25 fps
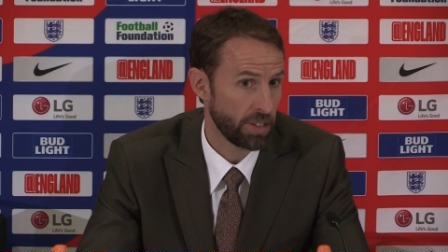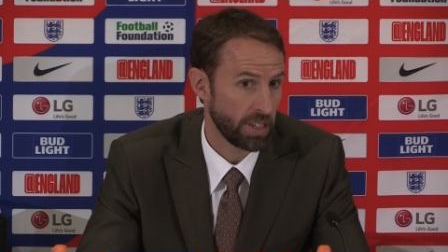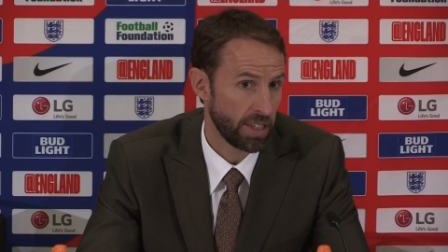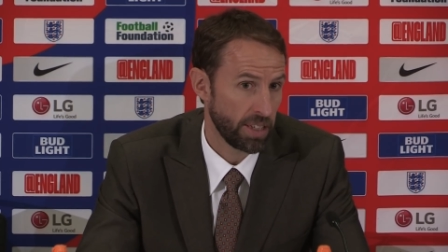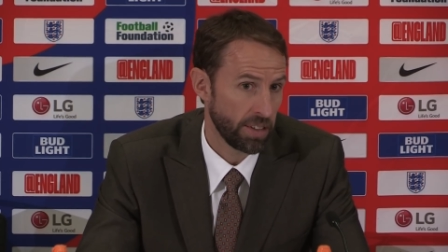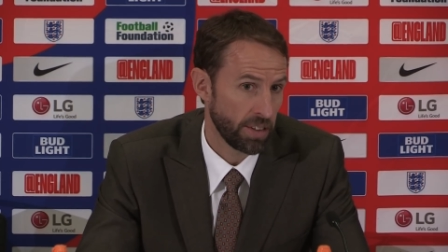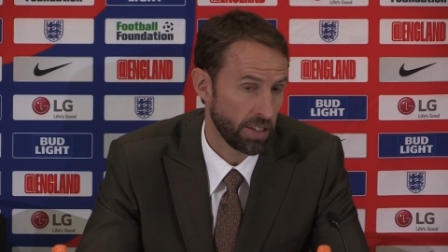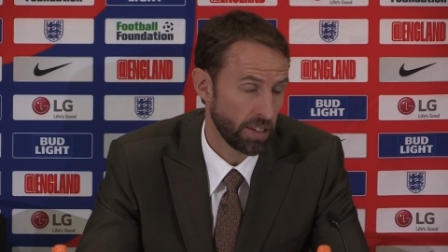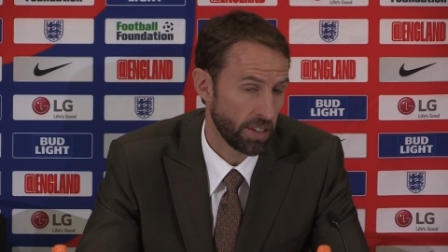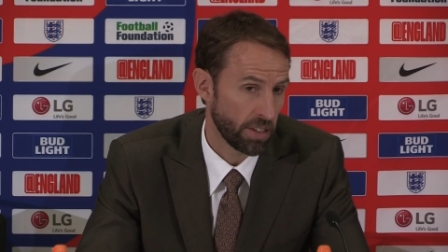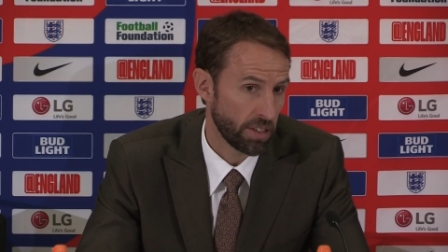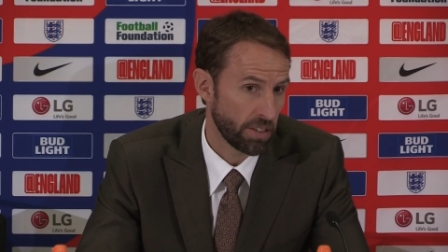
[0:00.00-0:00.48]

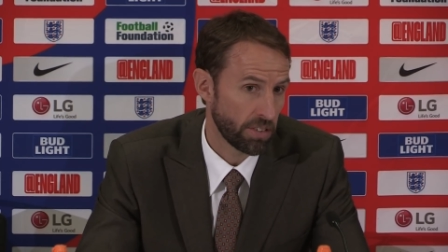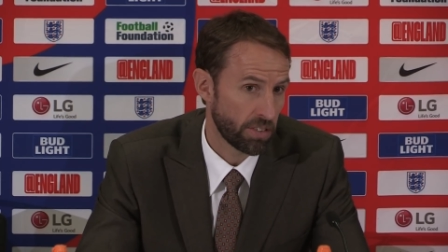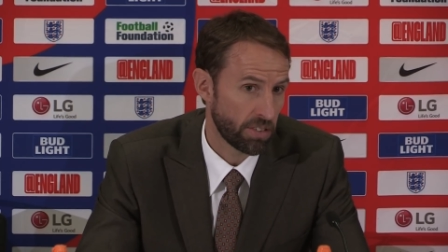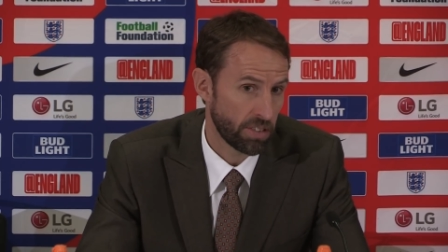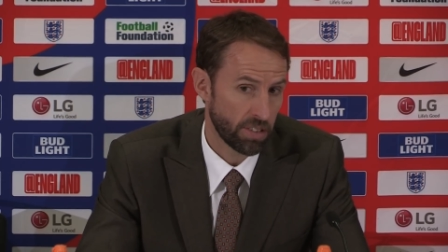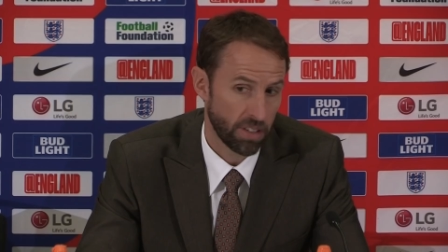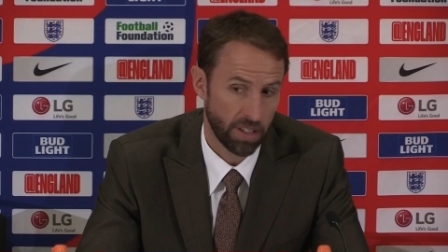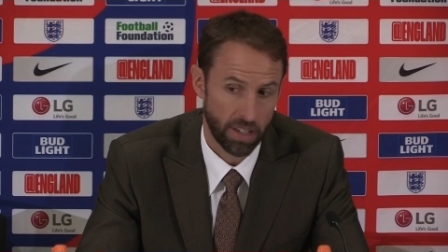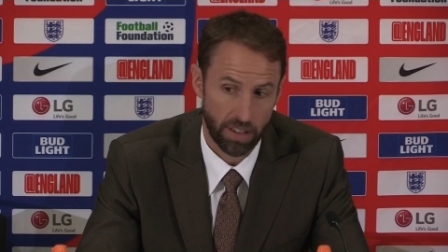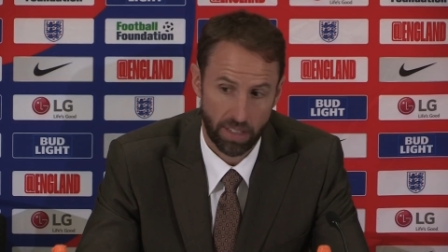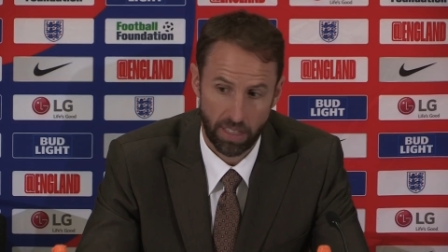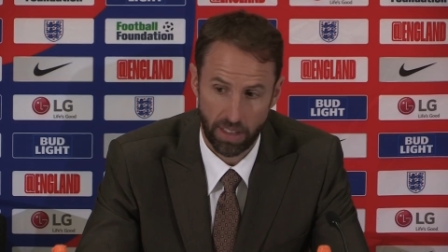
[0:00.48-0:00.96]
in
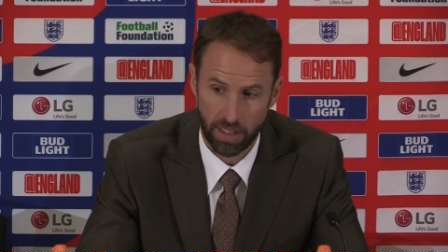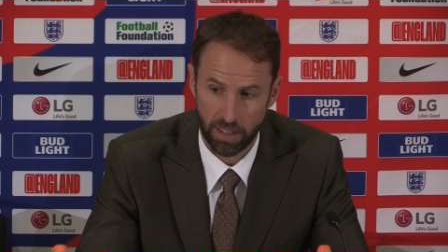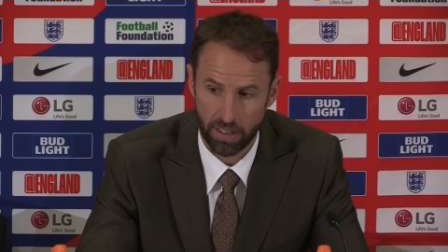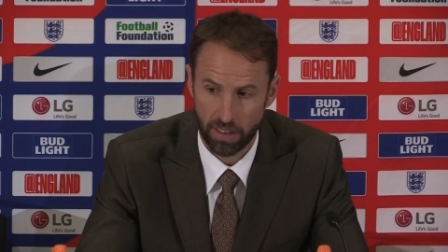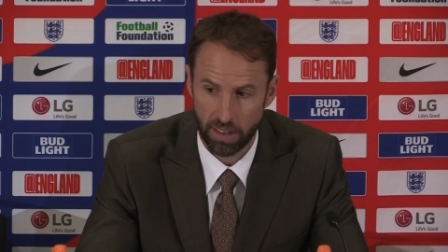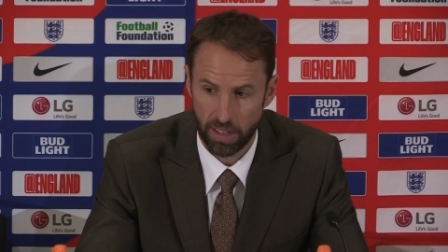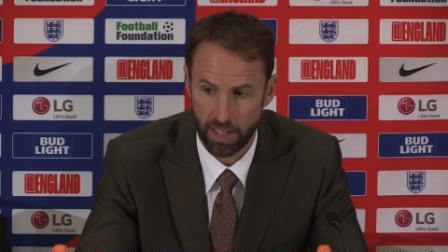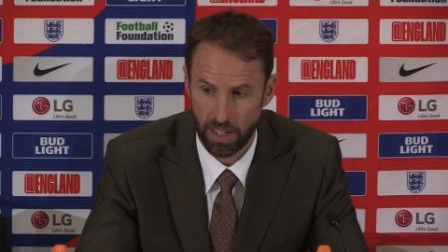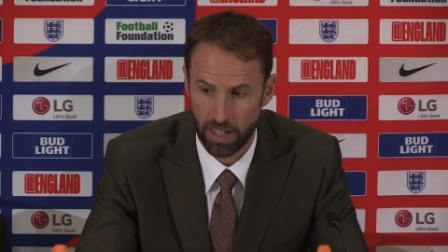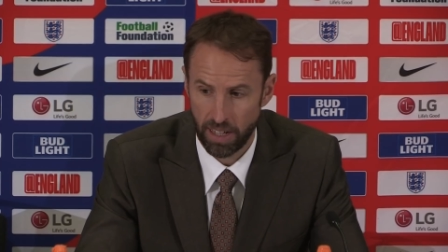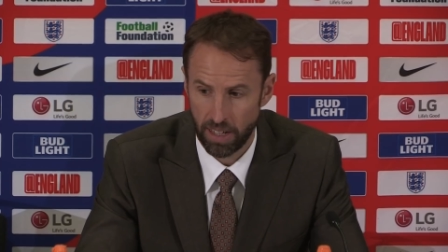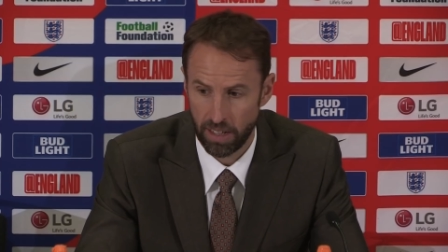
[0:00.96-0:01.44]
that I
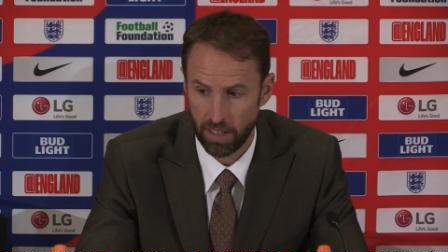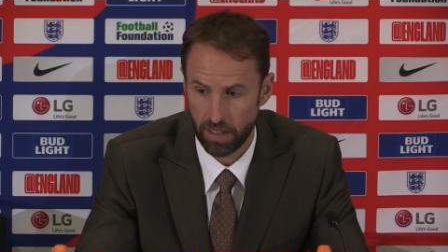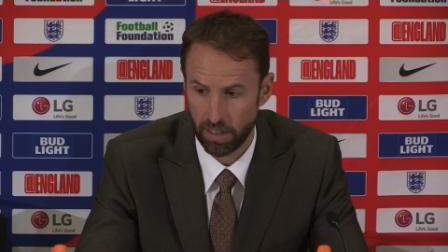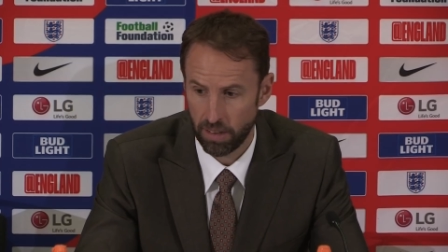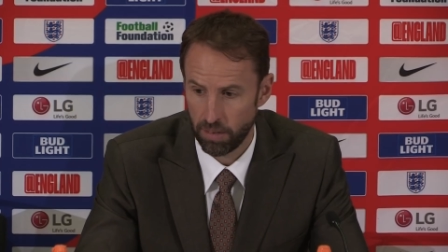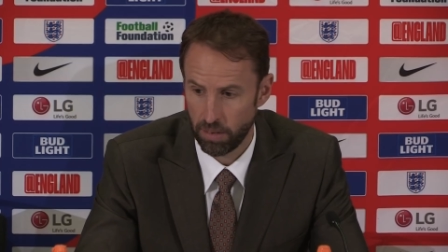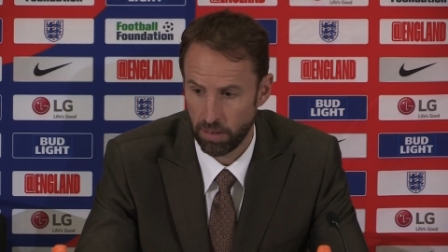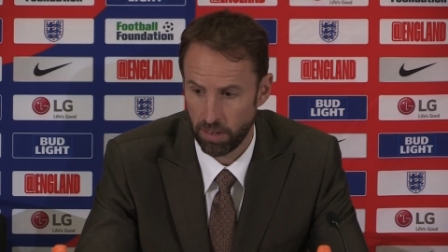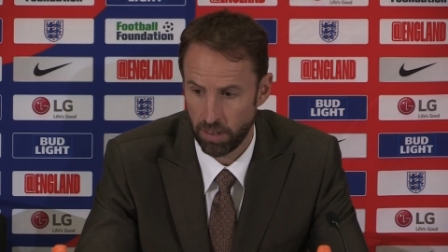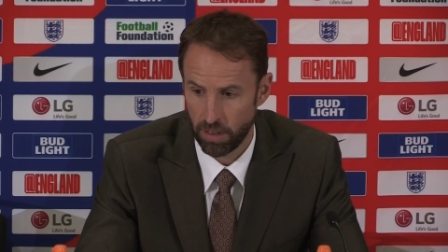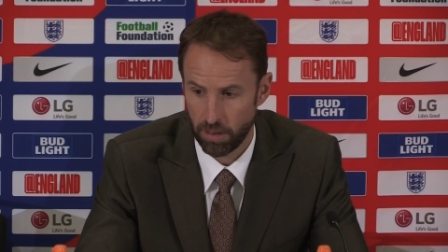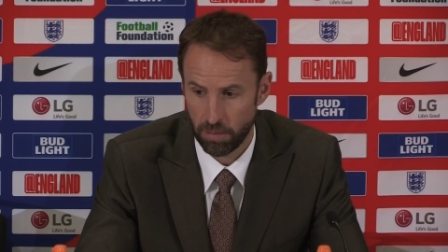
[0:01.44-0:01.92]
think they're,
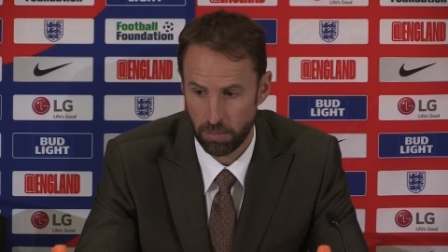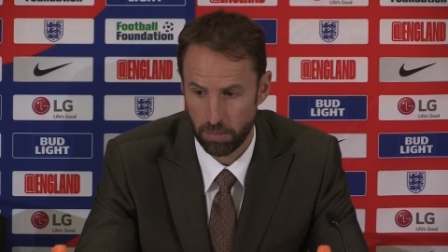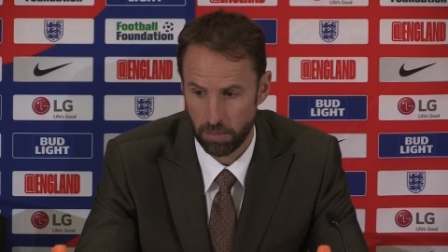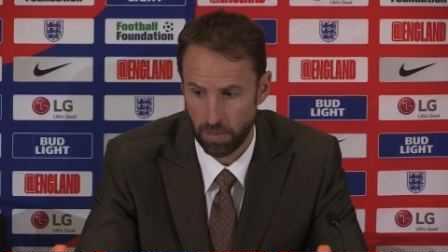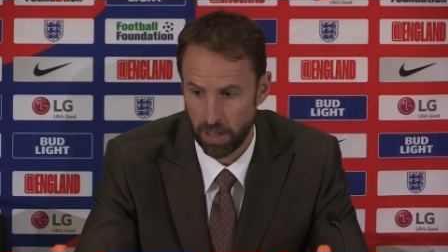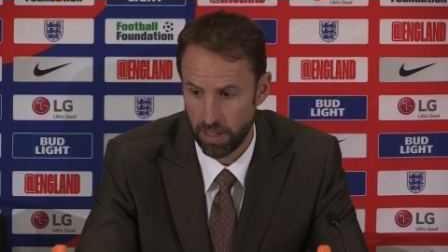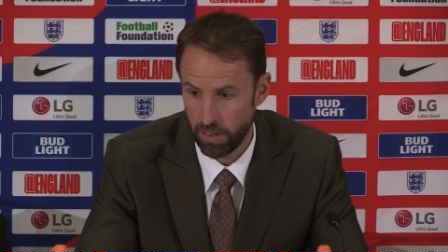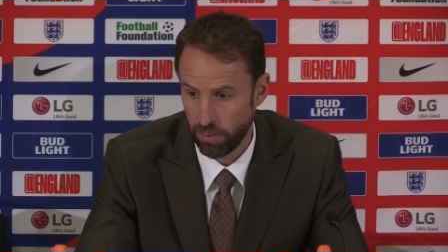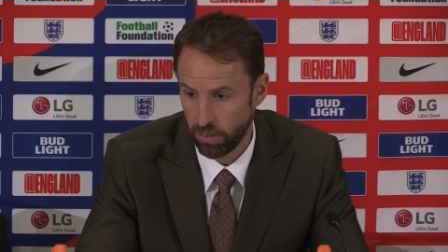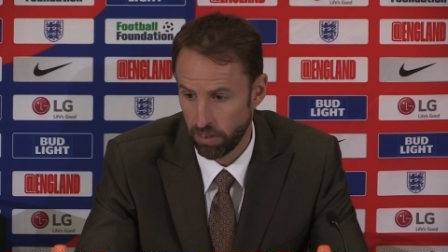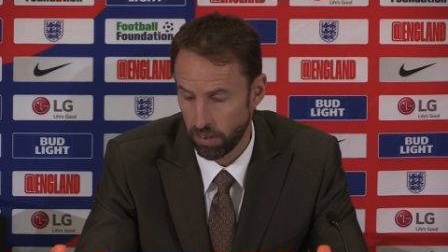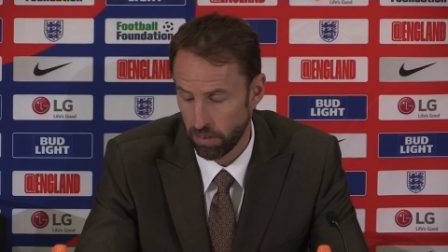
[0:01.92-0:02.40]
that
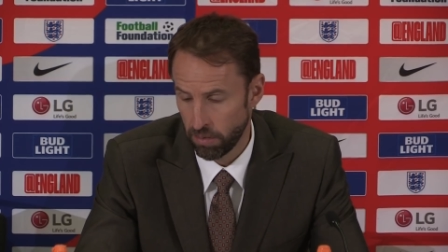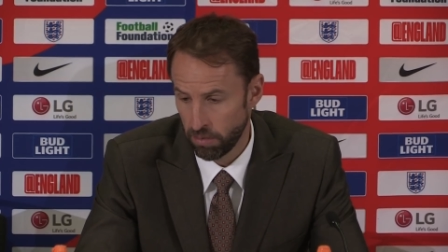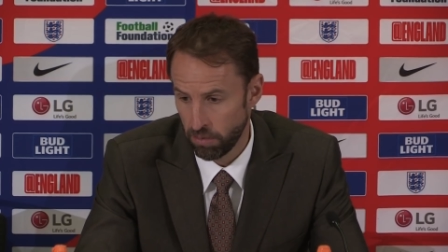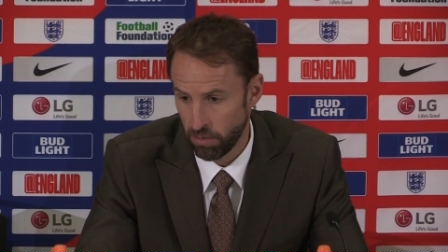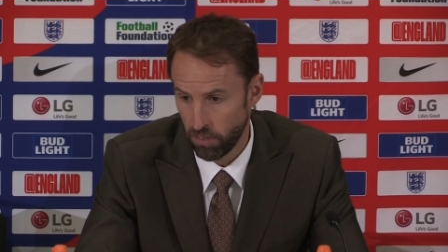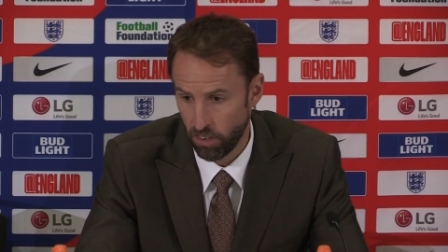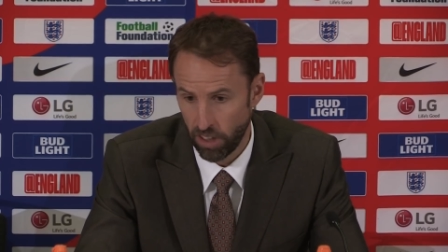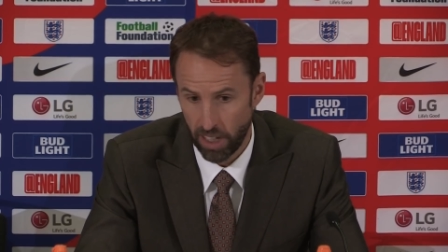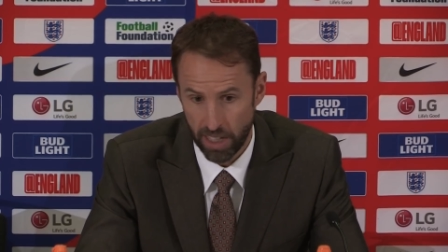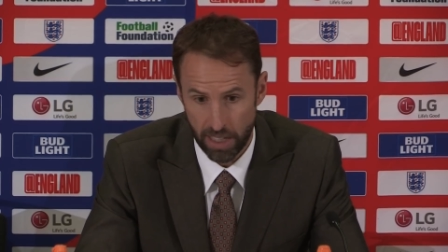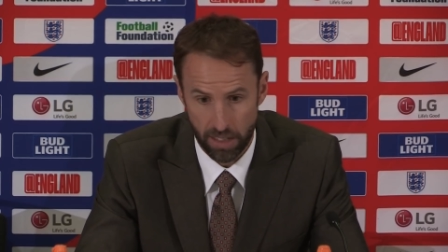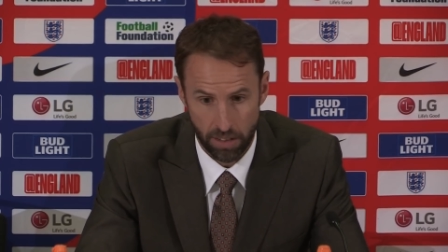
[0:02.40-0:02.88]

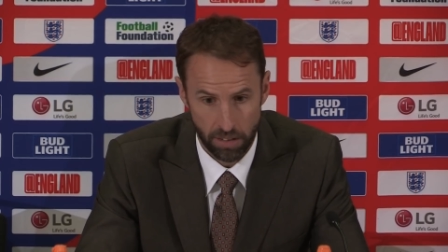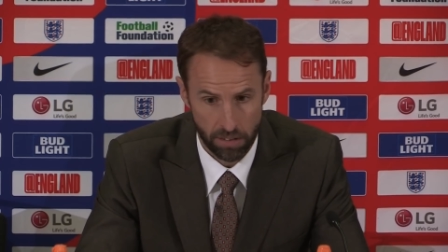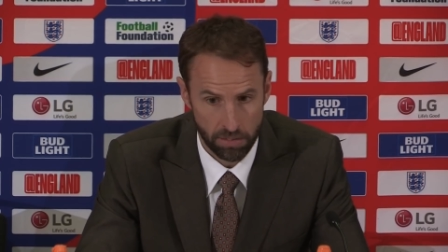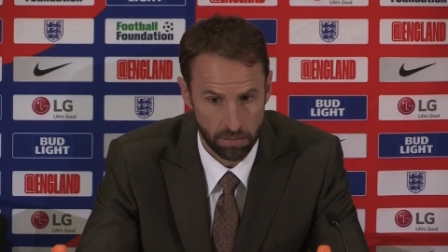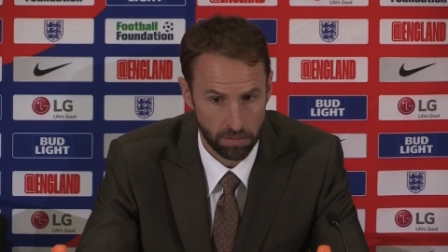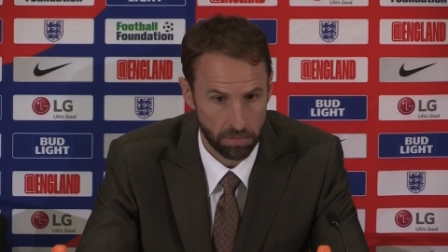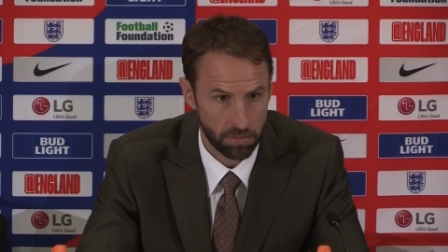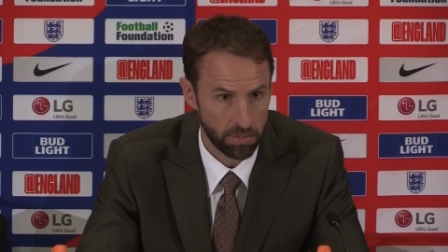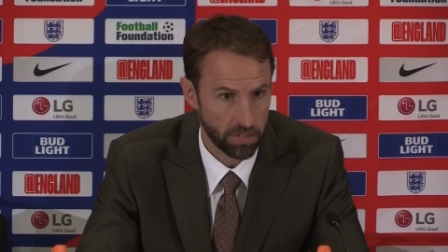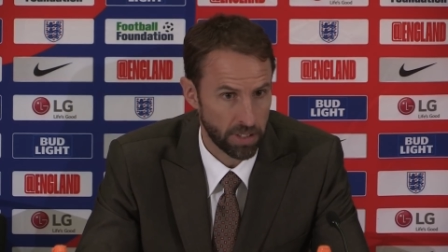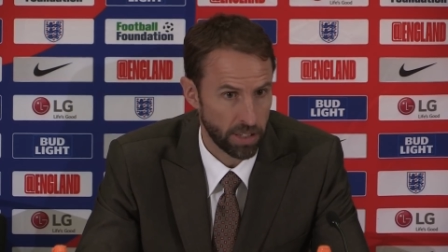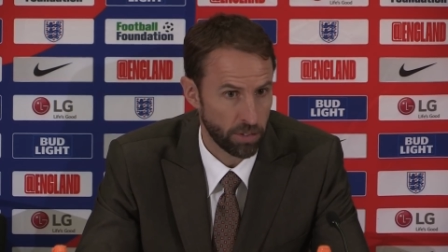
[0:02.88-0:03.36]
Mason, Jadon,